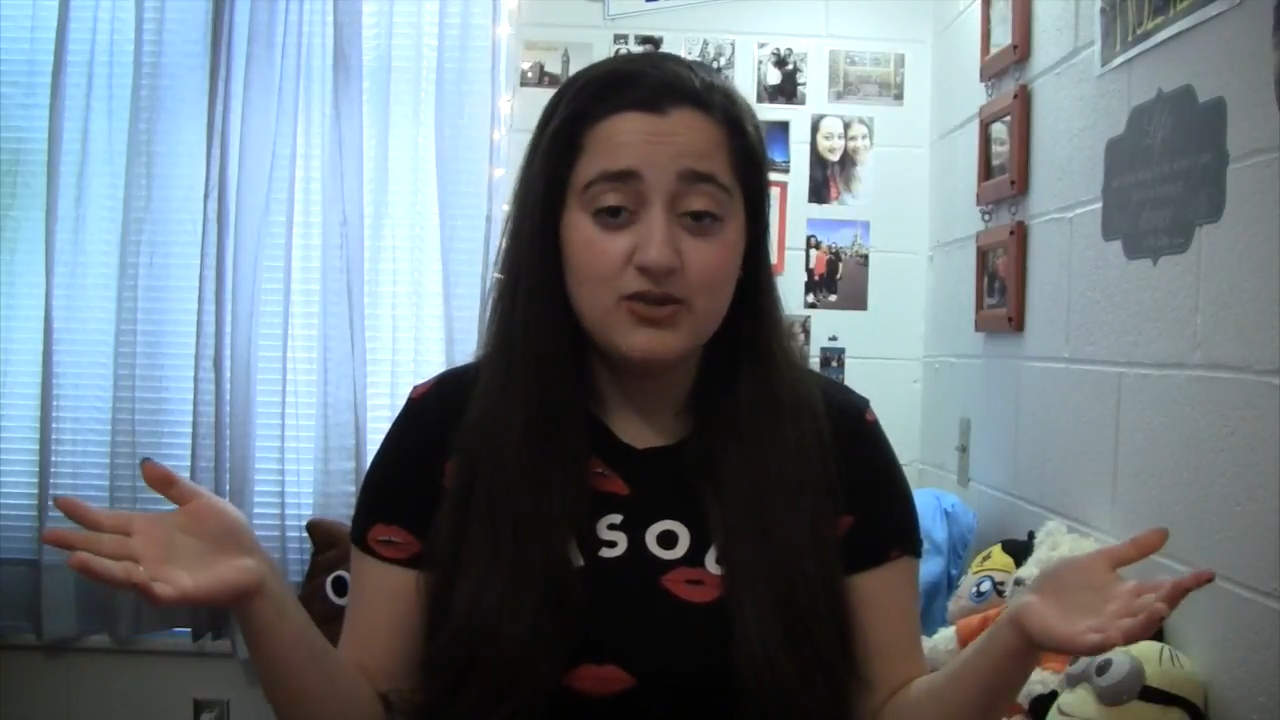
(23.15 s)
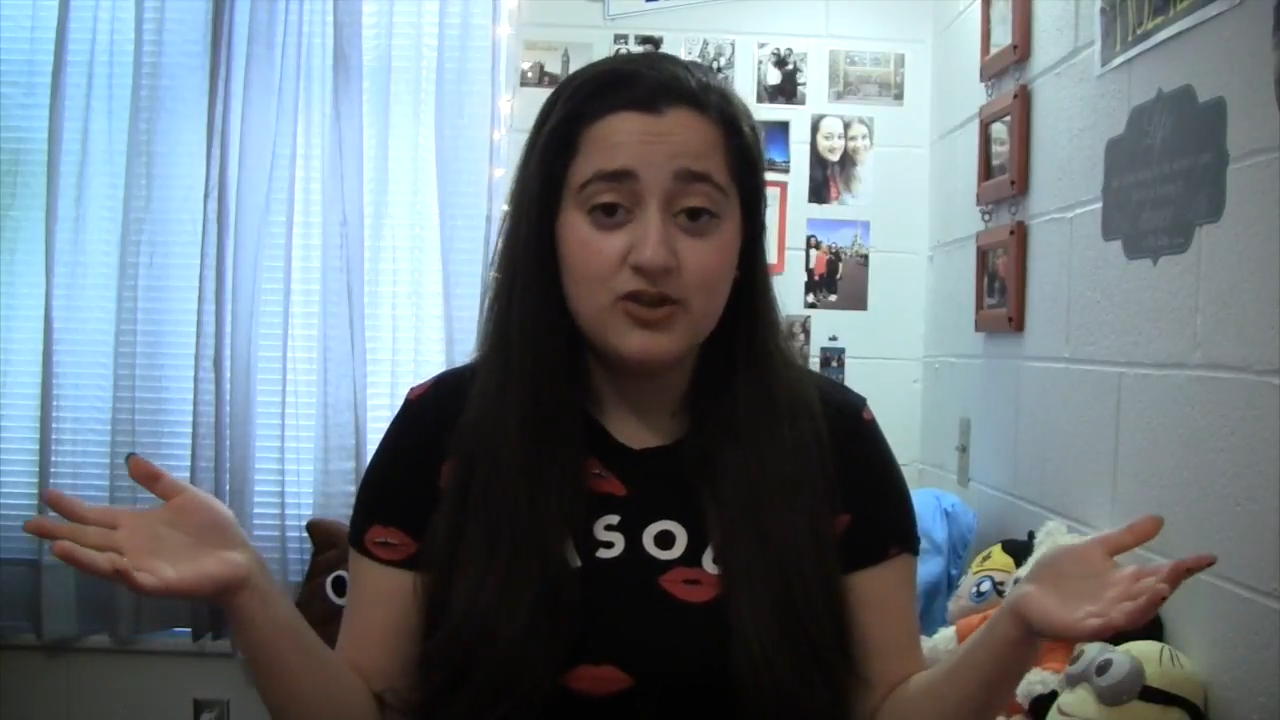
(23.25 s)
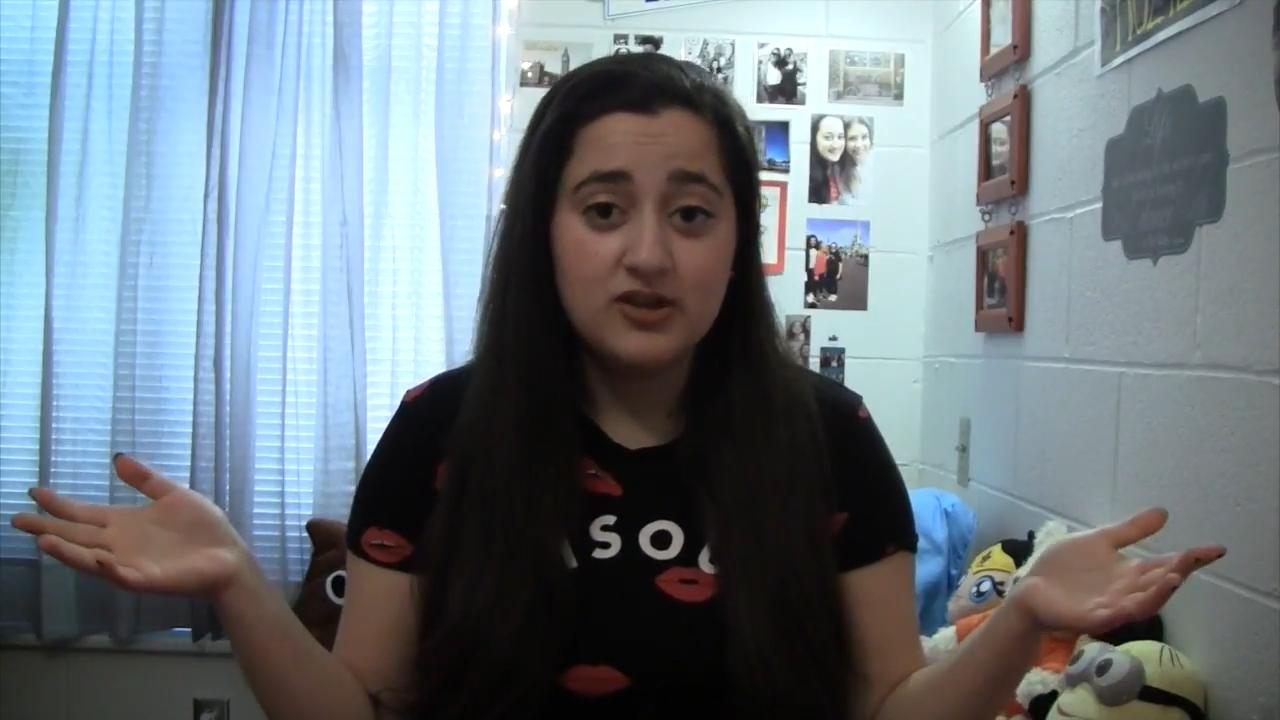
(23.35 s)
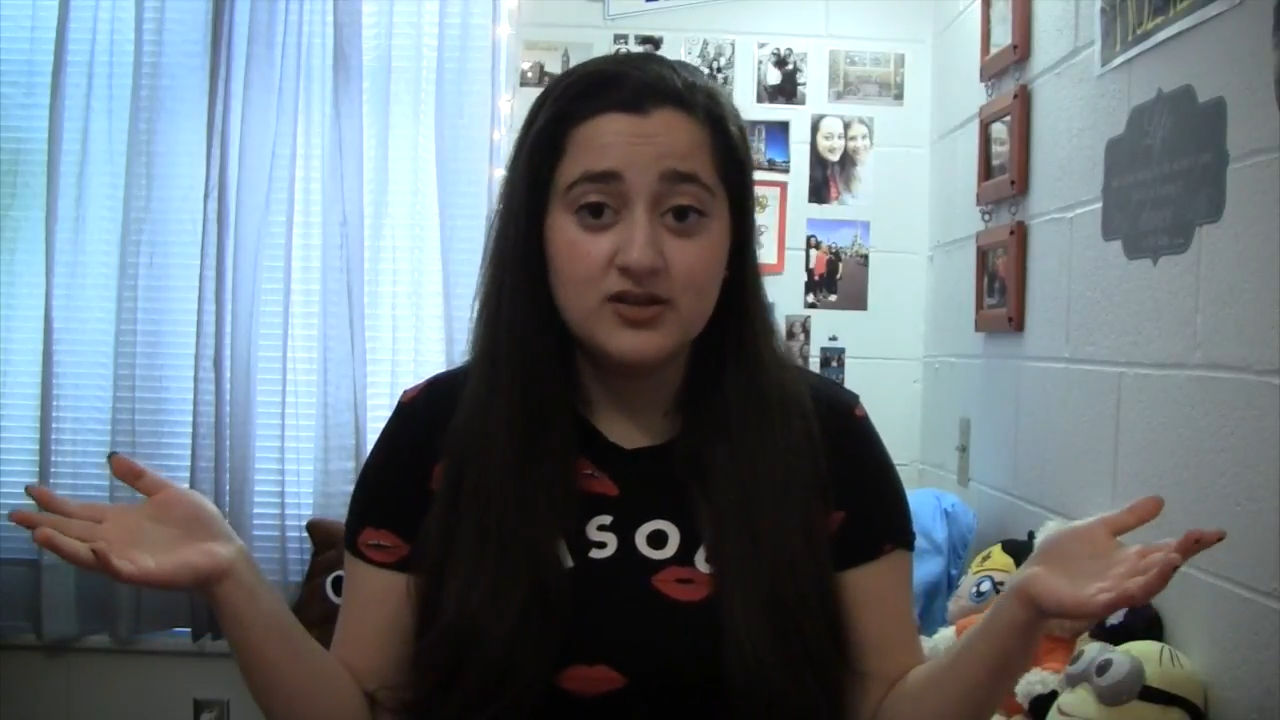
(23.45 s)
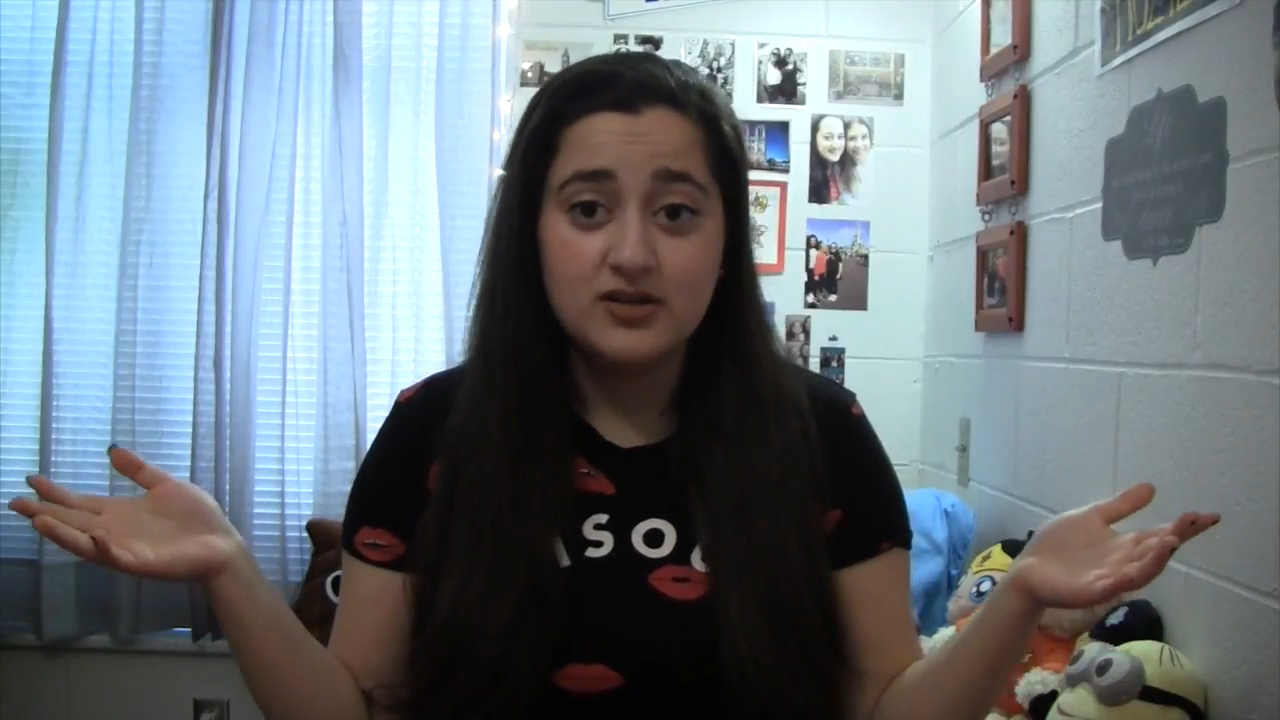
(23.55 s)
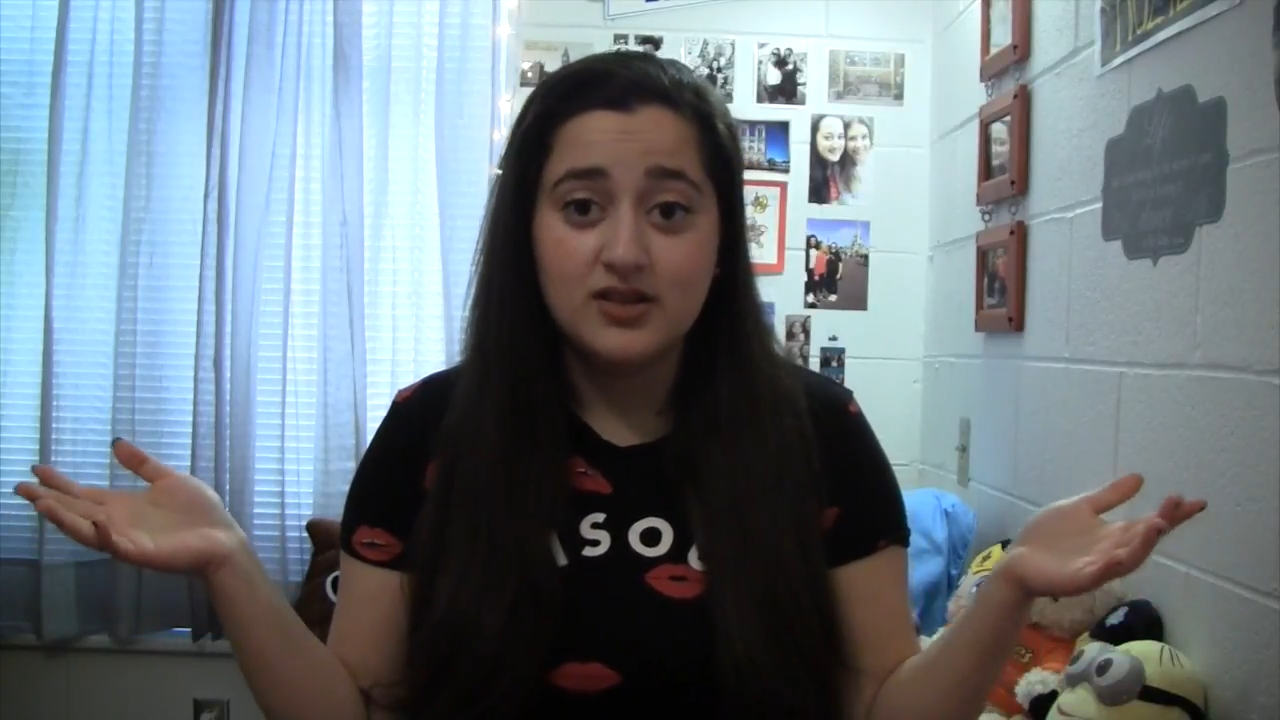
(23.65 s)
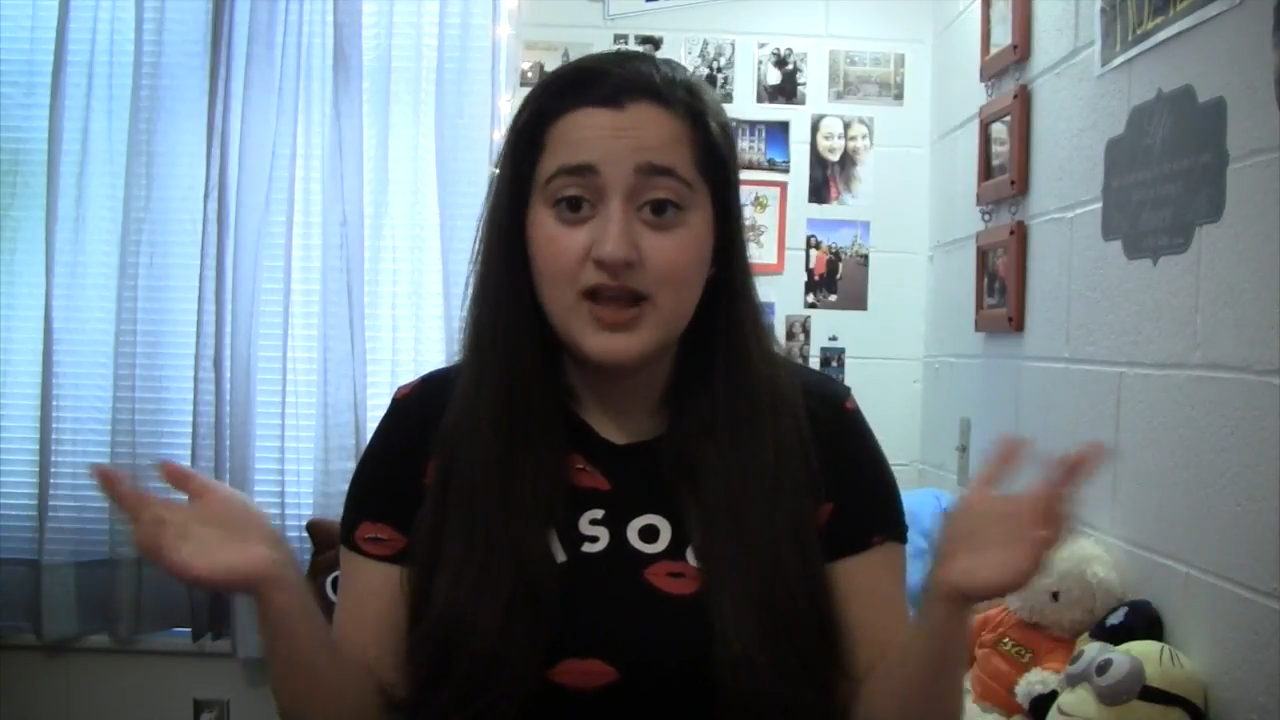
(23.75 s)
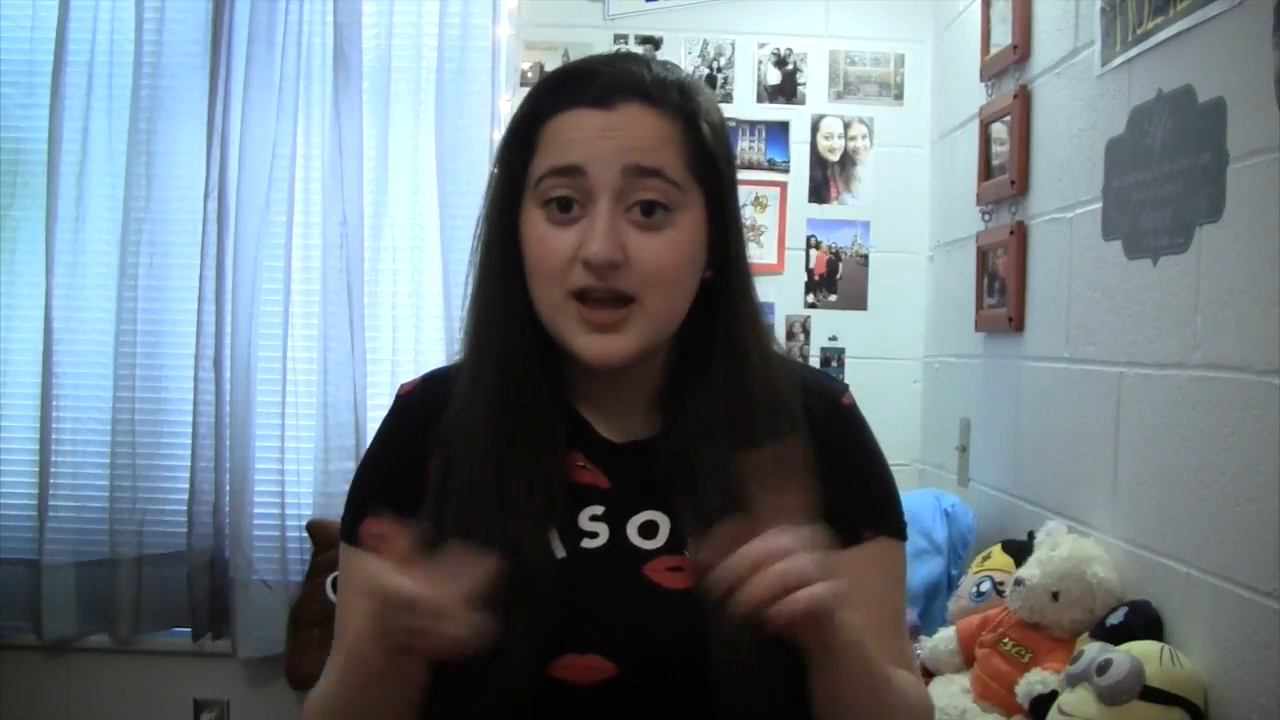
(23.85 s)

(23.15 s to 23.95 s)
you can